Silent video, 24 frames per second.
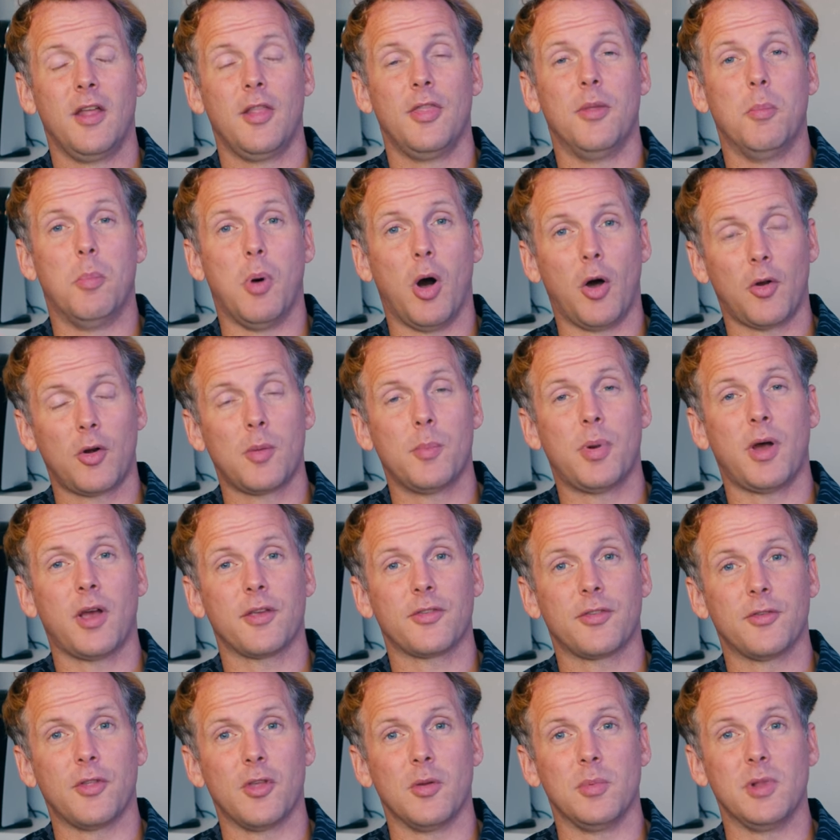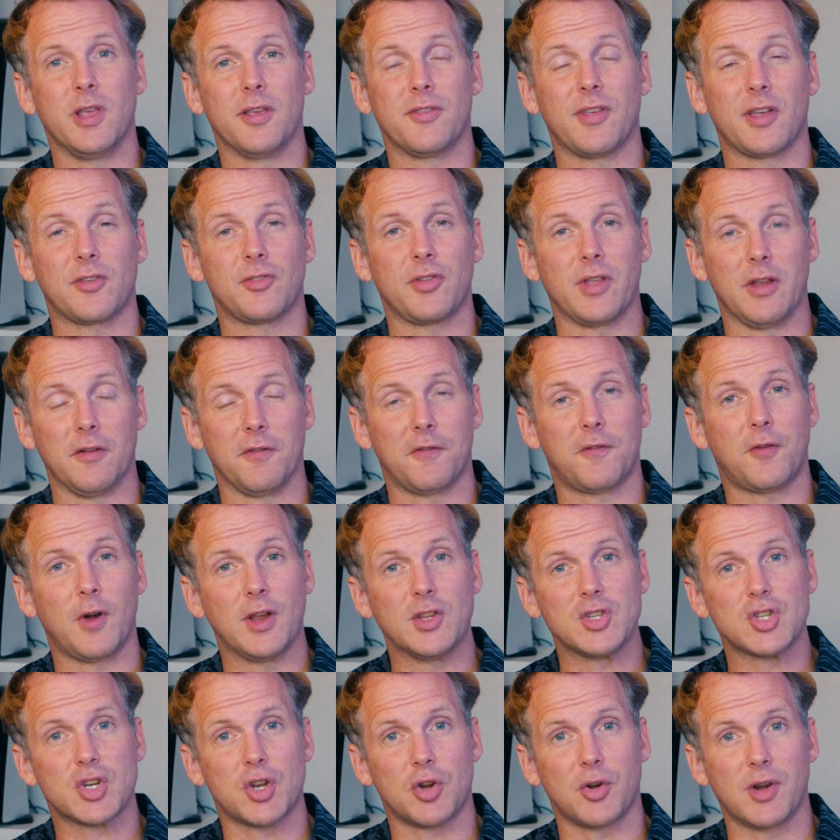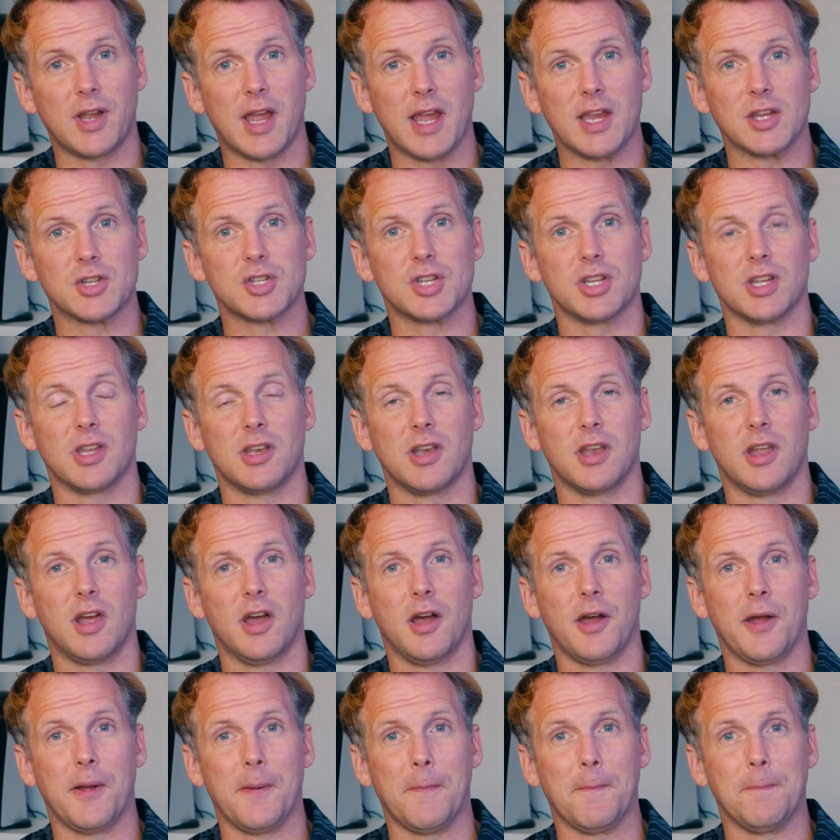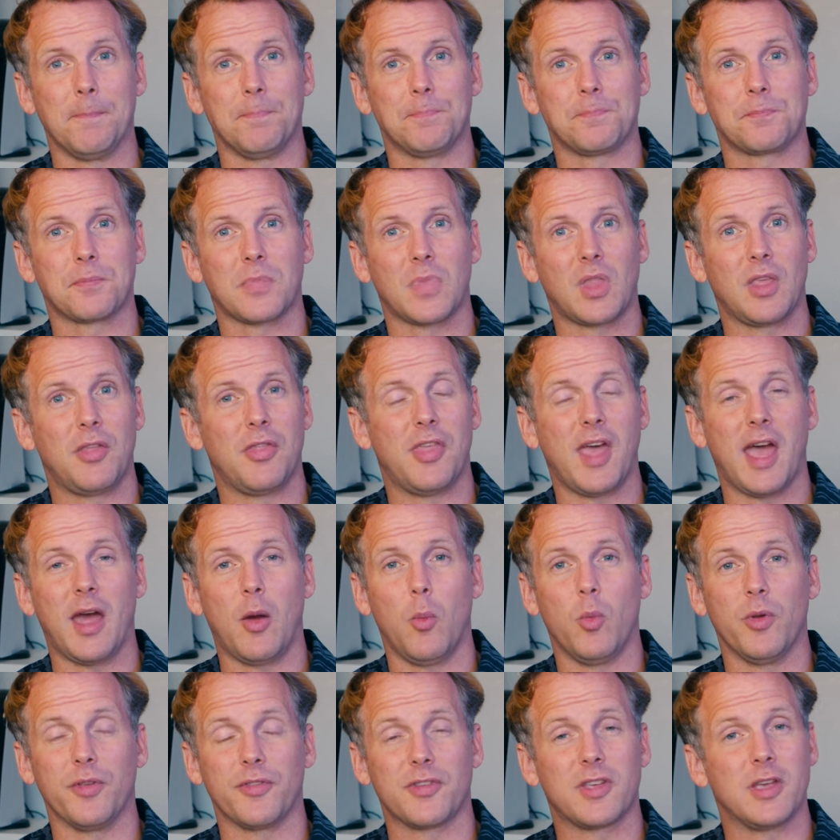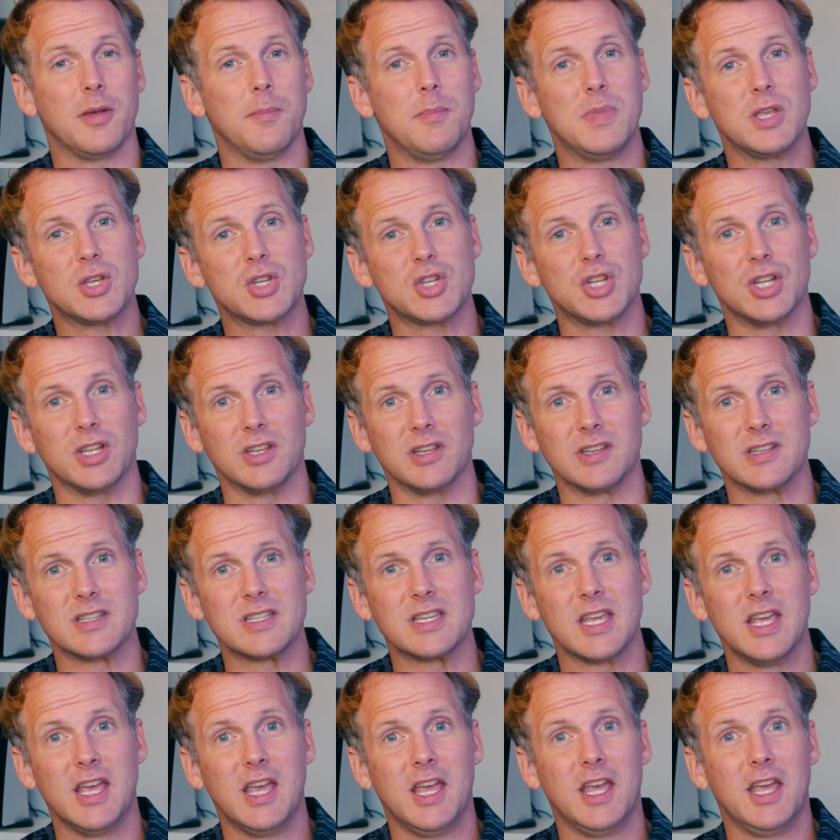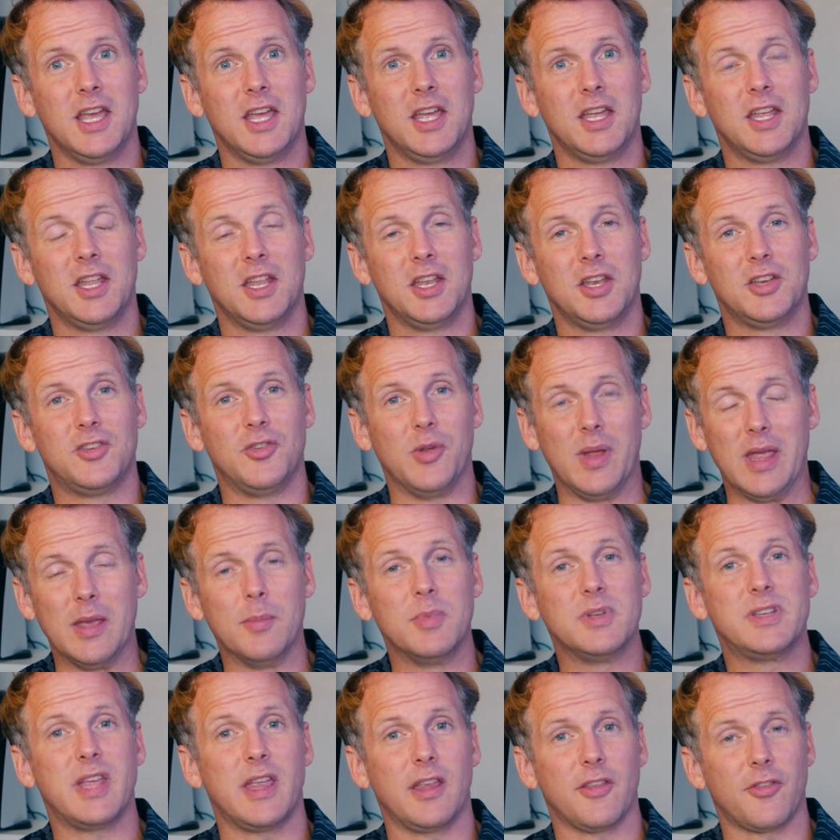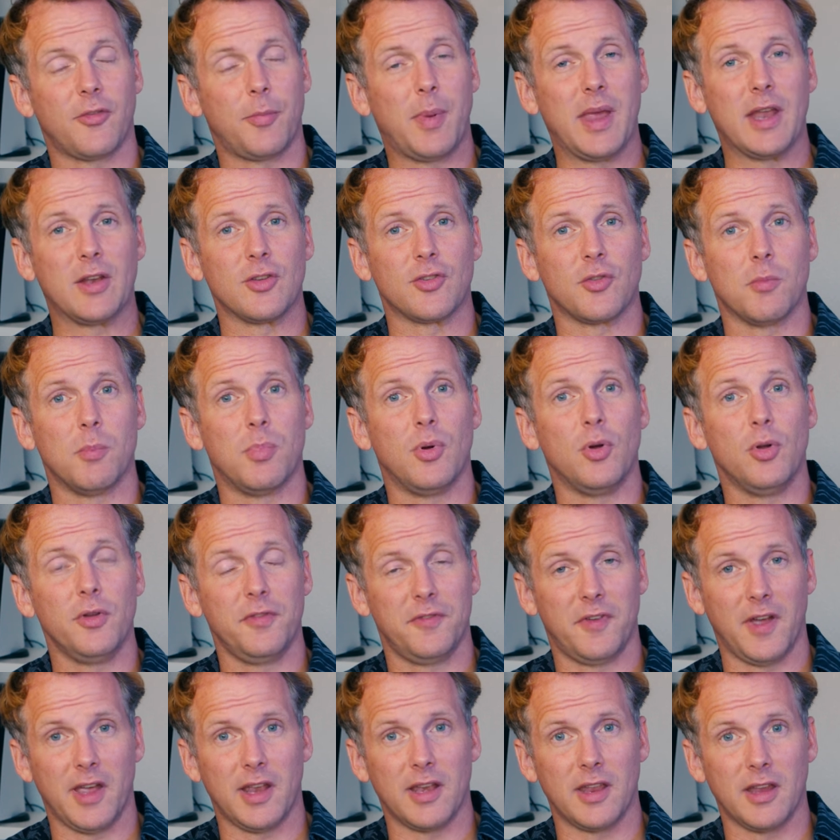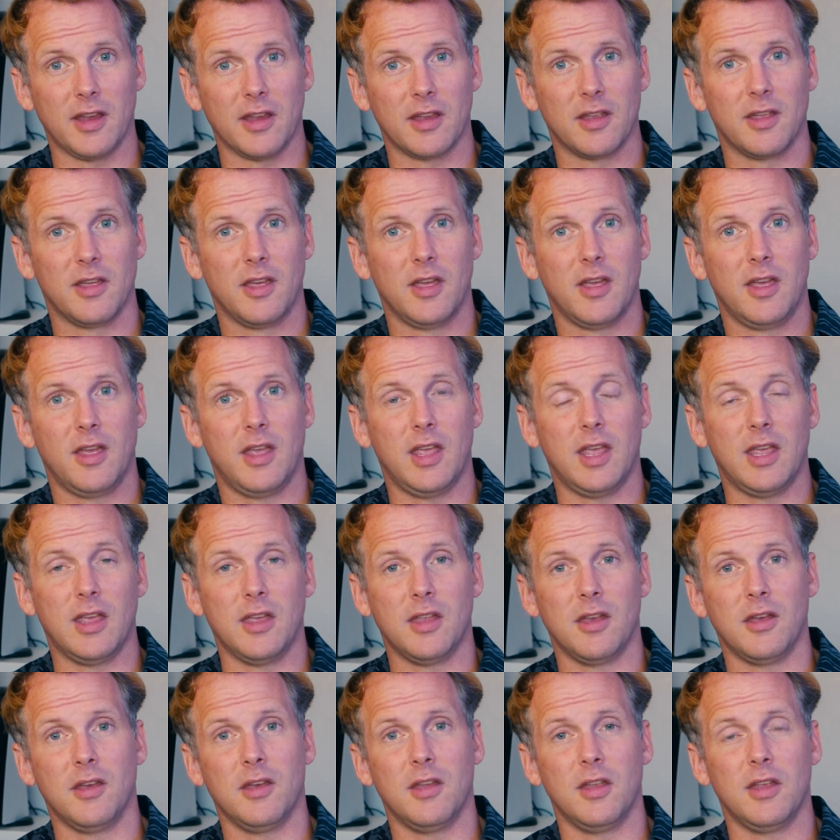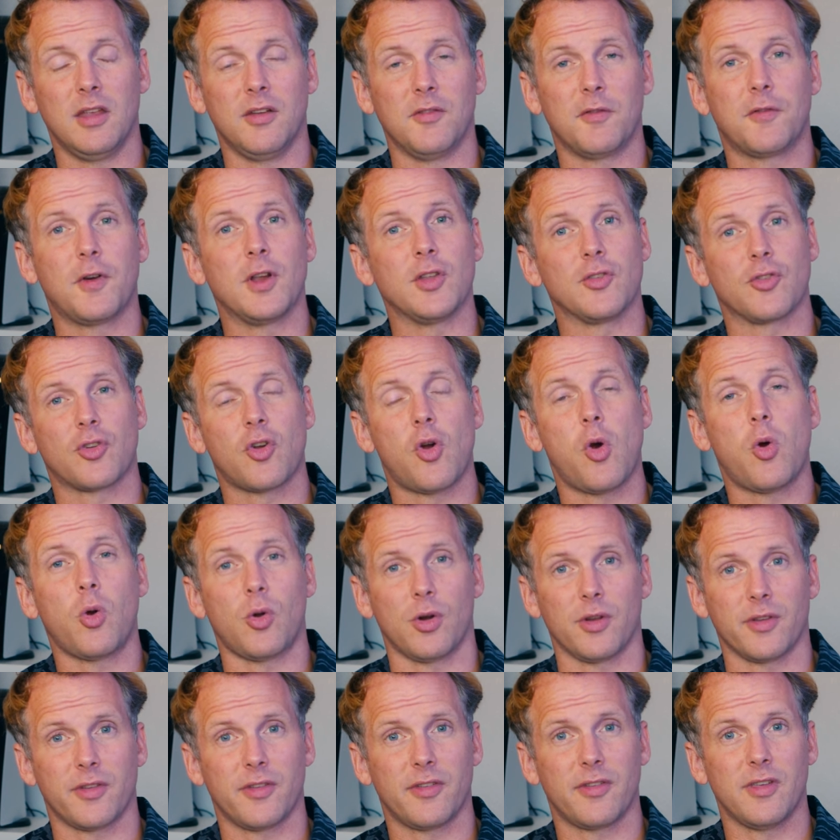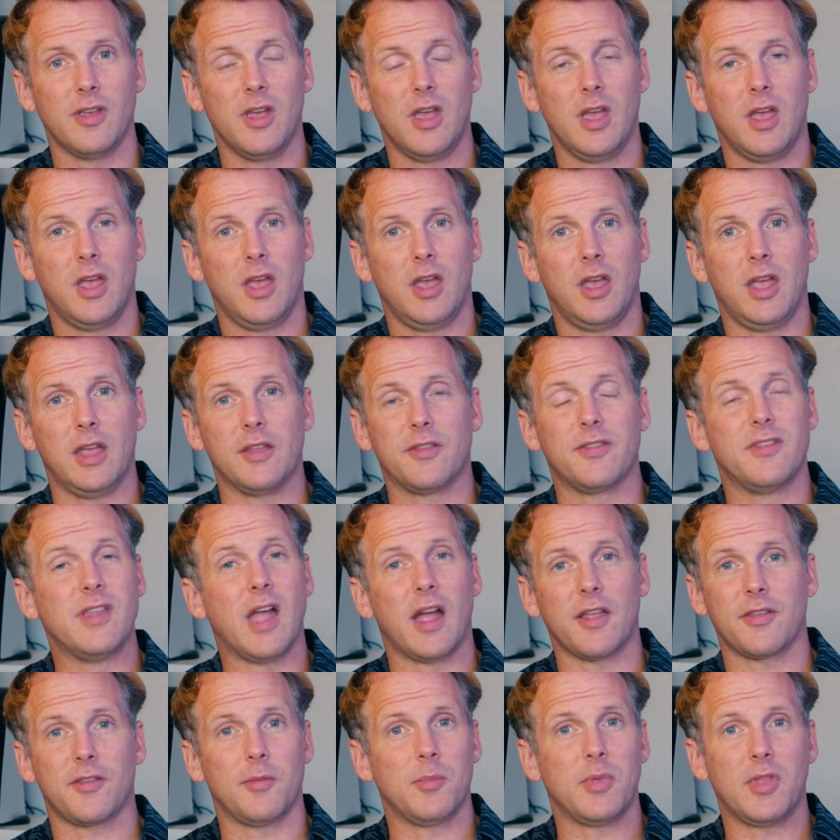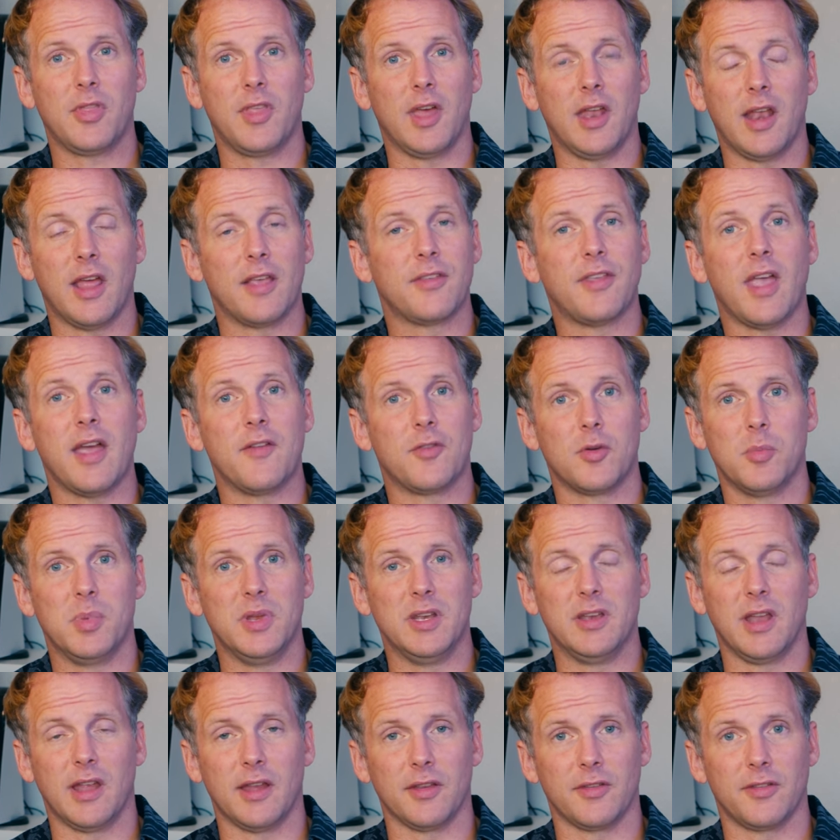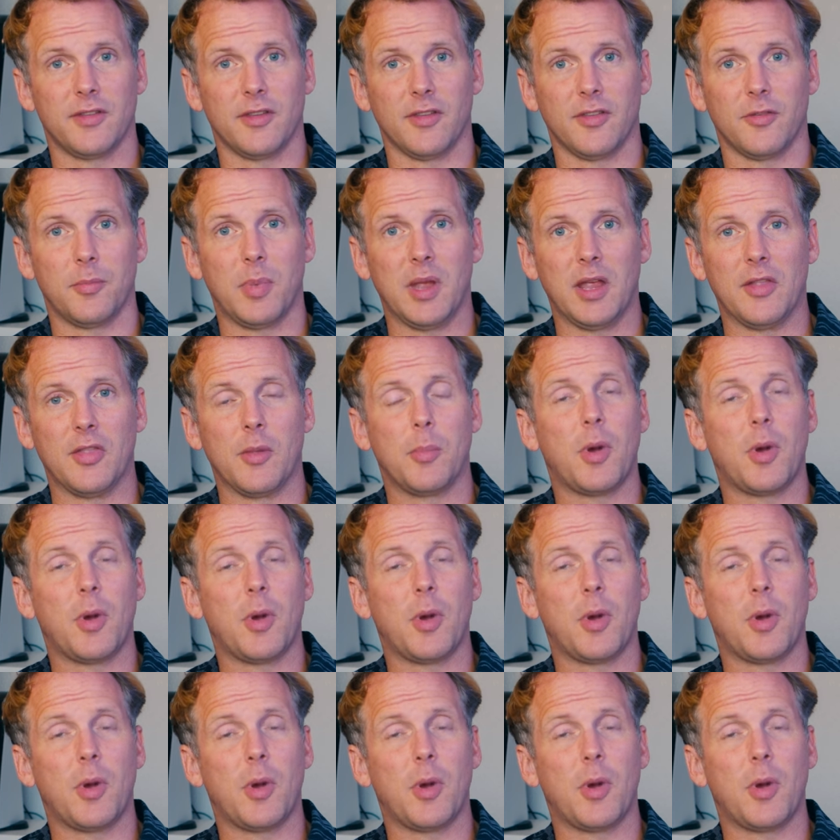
The ballroom paso doble is actually a French creation um, that was commissioned to imitate Spanish bullfighting in, in French courts. It's not something that has ever been danced in Spain.